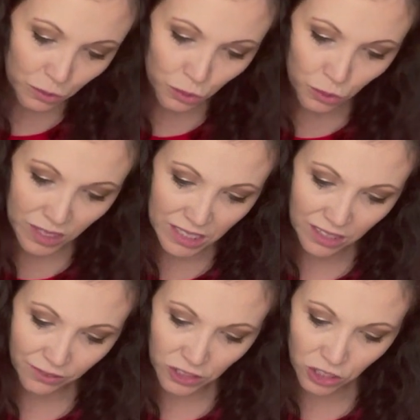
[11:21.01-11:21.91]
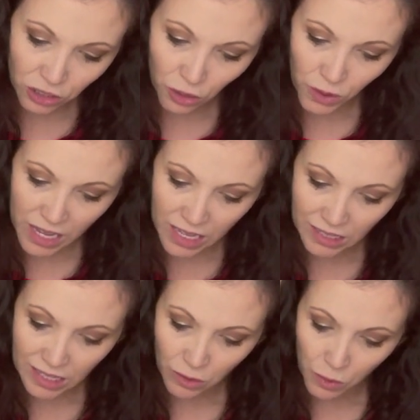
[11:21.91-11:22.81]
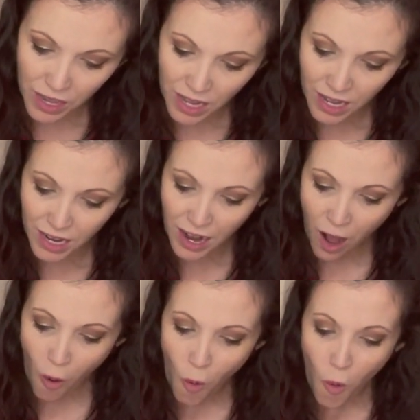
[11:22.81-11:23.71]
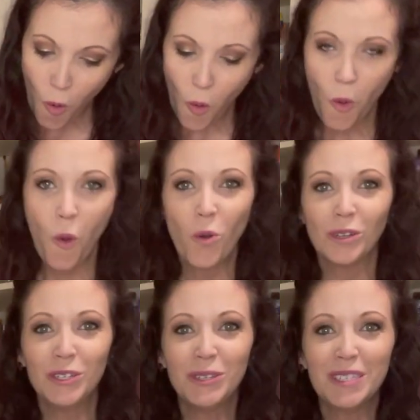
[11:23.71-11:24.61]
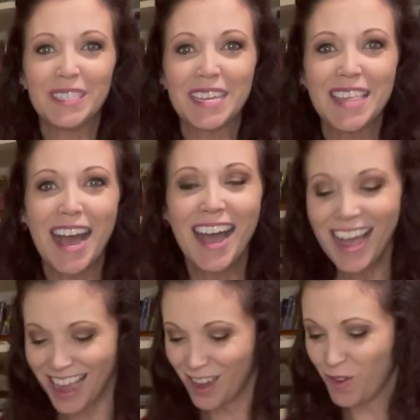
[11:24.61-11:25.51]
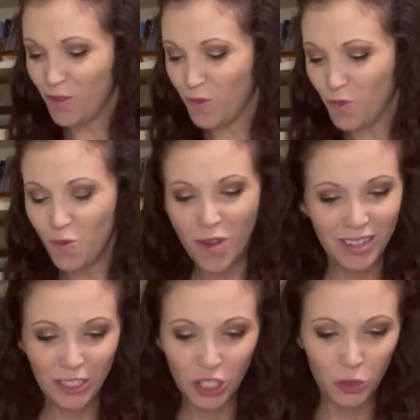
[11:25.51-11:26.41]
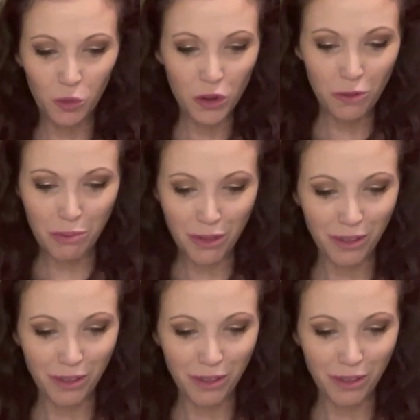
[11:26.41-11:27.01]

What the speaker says: Ooh, this stuff is so easy to weed. Oh, did you see that? One swoop.